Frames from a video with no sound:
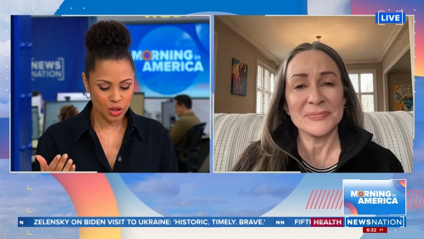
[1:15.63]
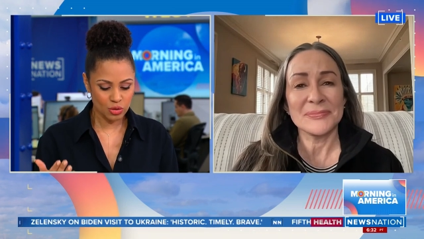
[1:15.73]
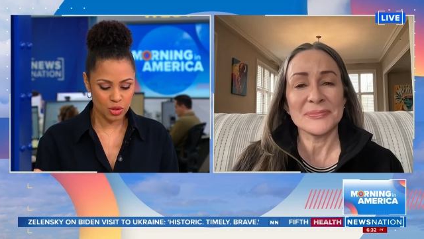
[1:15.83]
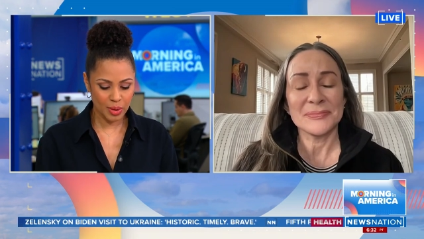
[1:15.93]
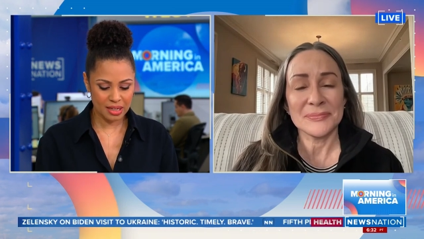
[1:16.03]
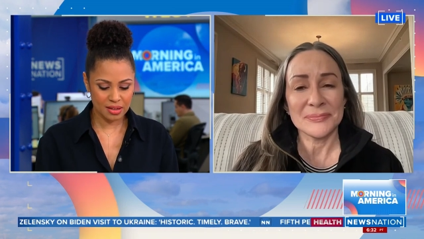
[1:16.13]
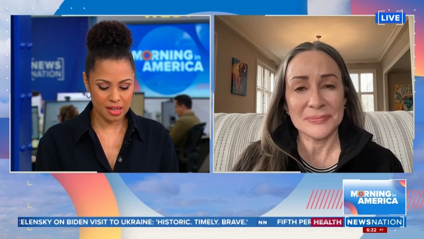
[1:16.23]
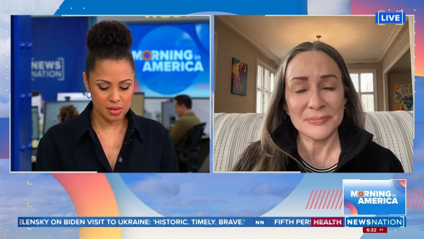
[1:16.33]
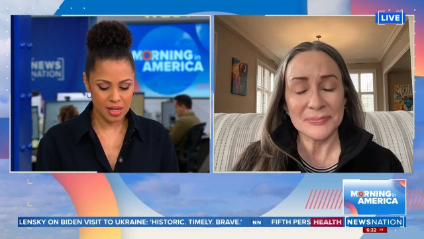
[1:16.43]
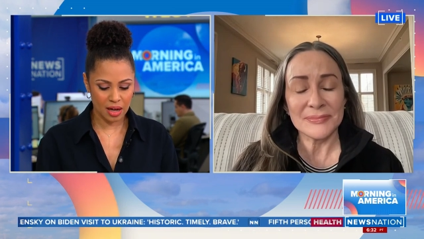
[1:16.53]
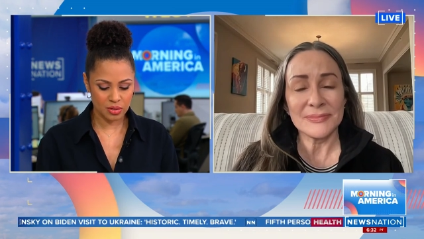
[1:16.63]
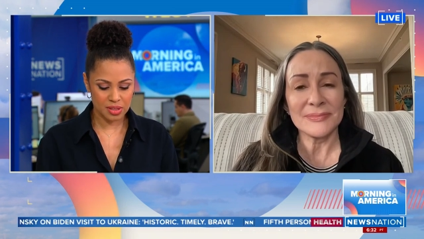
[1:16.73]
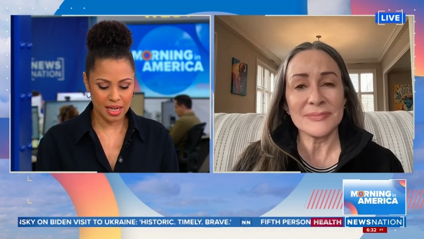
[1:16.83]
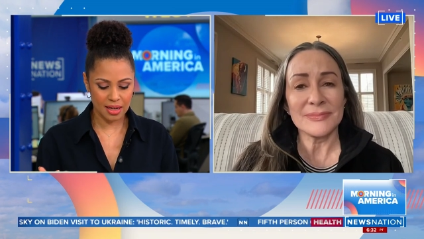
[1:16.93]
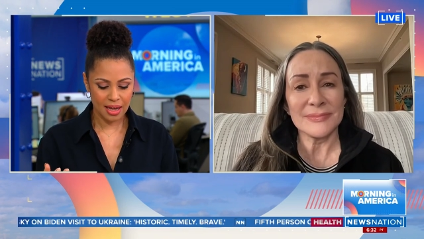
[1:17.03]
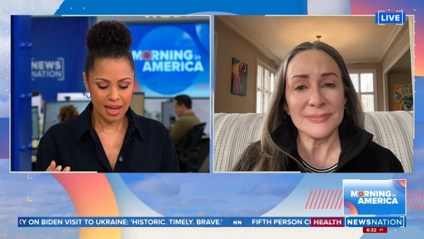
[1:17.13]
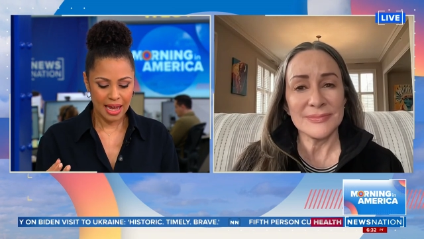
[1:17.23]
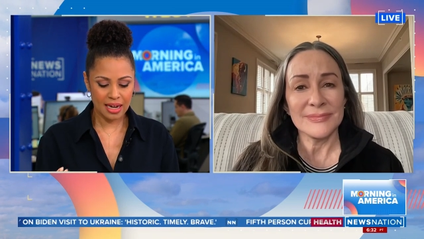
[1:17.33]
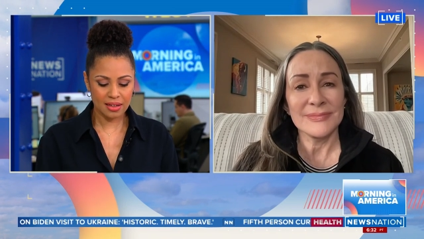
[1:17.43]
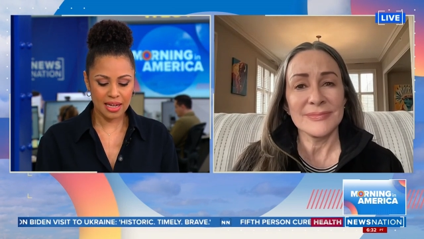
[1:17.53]
Speaker 1: You tweeted this out saying,
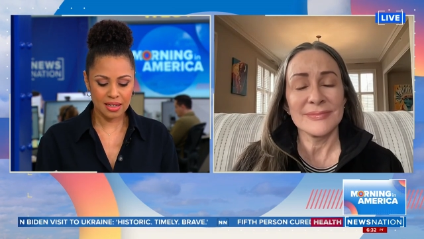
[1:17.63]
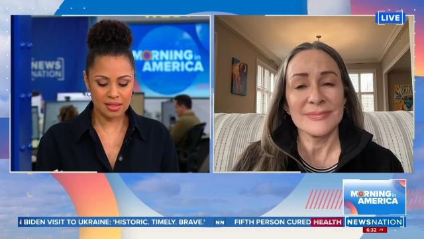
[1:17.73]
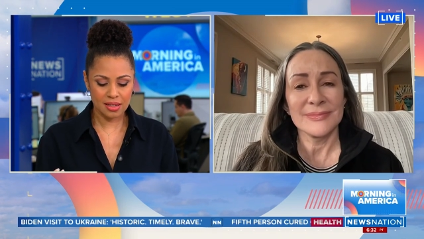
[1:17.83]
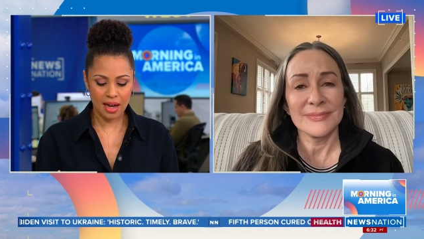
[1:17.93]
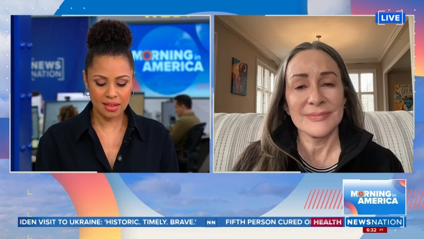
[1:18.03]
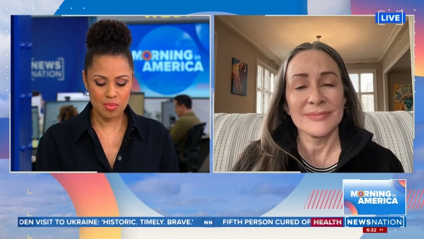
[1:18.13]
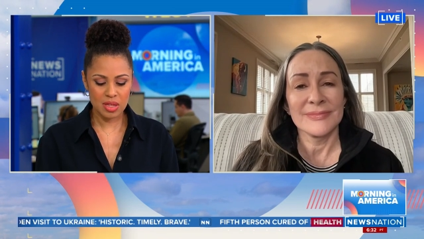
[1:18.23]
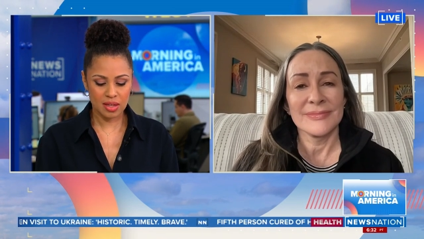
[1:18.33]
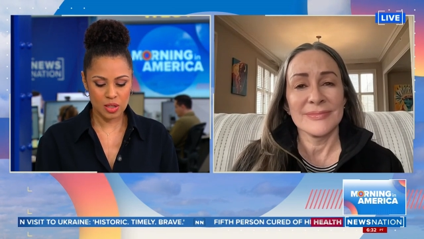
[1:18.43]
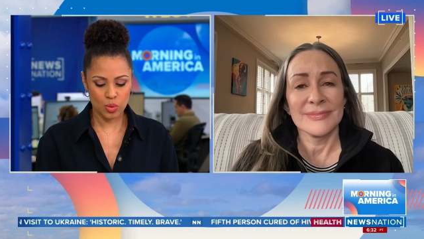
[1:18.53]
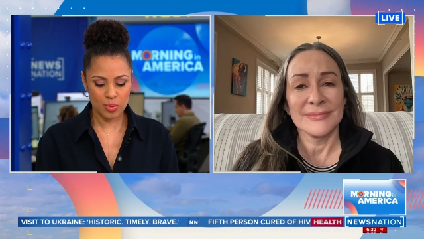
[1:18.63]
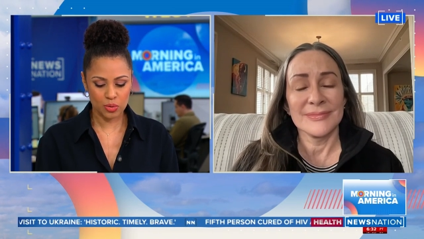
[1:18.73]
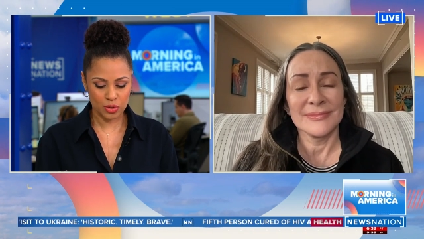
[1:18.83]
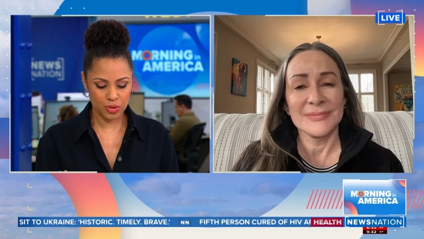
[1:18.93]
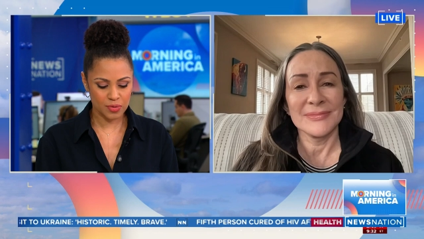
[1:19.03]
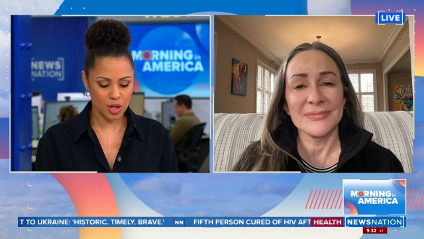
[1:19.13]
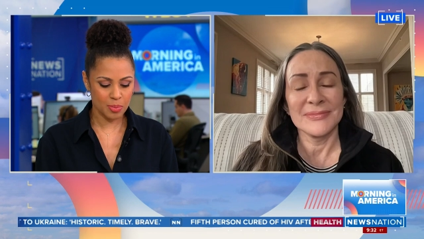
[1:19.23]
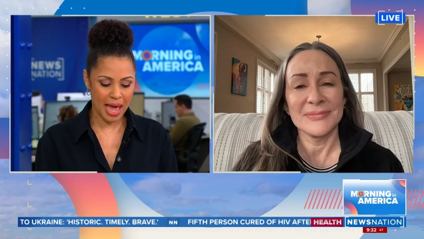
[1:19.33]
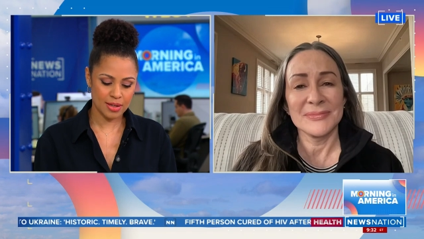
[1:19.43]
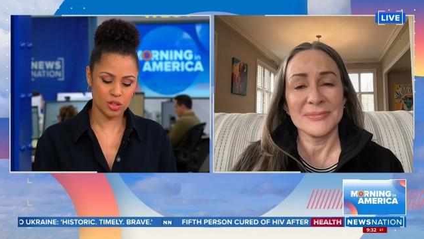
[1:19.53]
hey, ladies, Don Lemon thinks women over 50
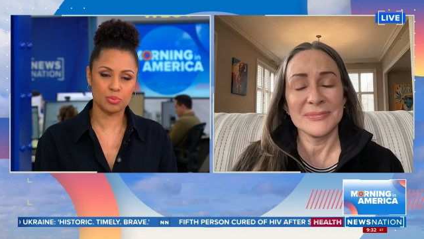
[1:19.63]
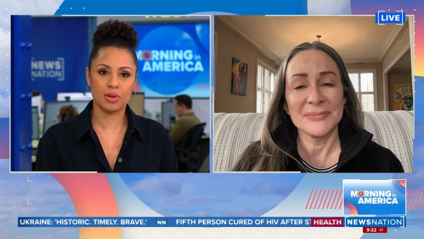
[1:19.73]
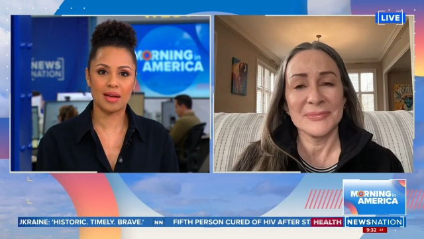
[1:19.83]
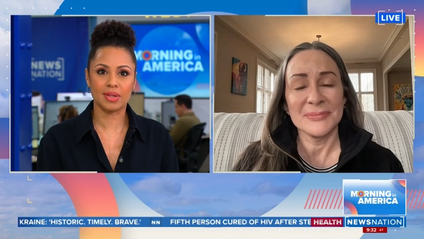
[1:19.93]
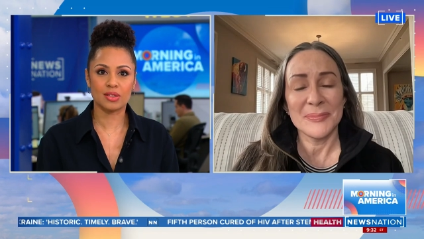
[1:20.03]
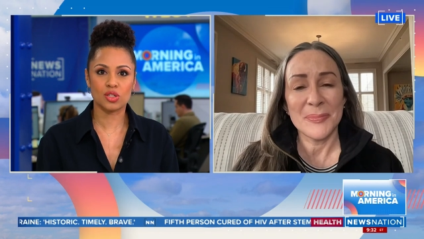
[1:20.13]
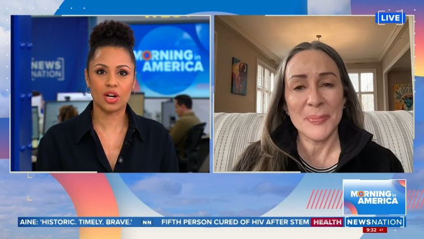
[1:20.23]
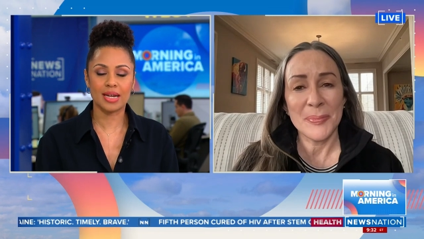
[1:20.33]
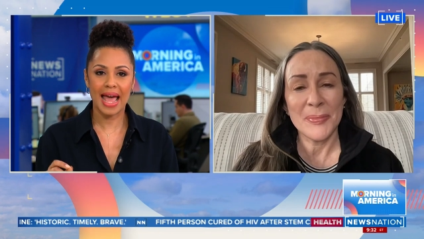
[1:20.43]
are past their prime. Let's start